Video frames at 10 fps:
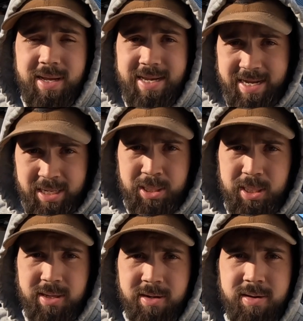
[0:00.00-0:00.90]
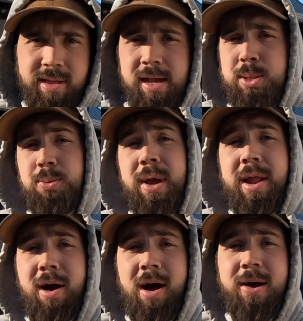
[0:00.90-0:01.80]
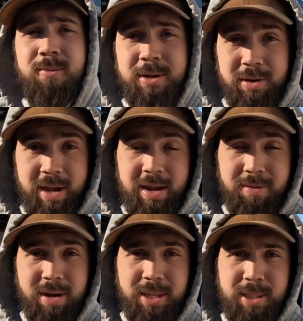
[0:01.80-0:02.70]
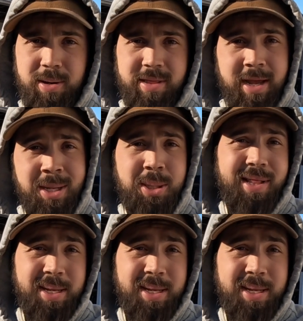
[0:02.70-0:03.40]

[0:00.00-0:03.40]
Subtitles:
in each cylinder that gets red hot when you're getting ready to start the engine.